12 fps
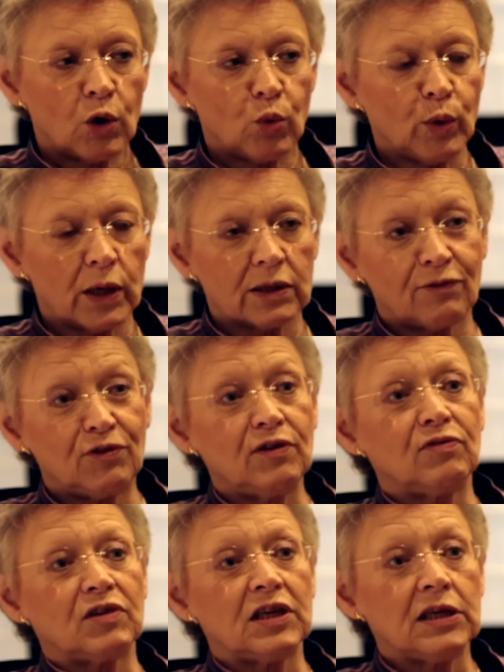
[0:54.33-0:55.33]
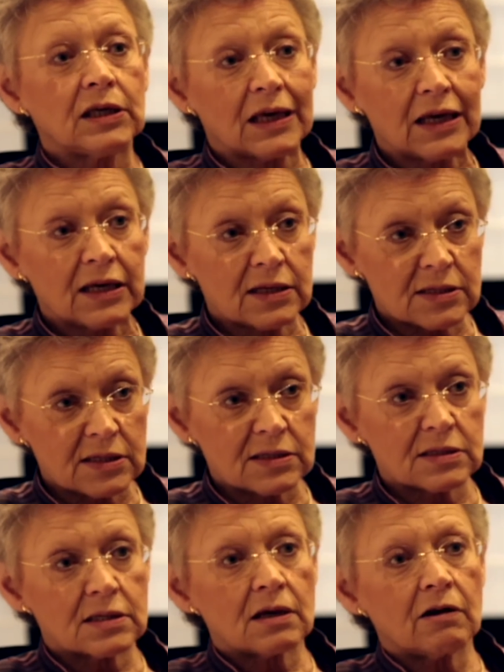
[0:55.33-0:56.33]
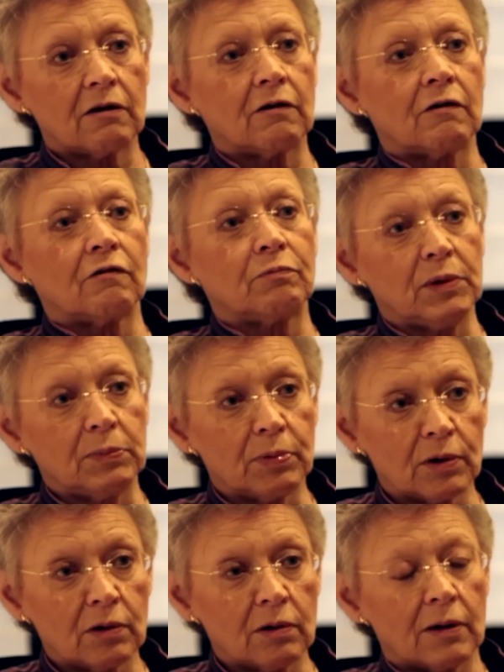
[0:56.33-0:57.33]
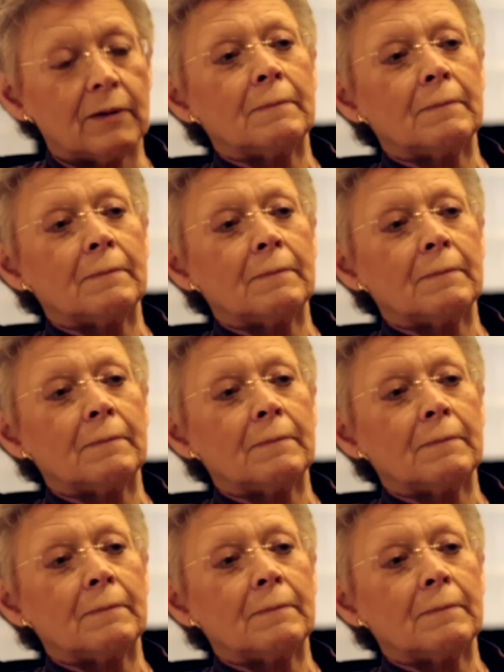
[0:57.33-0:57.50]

we had 50 cases of people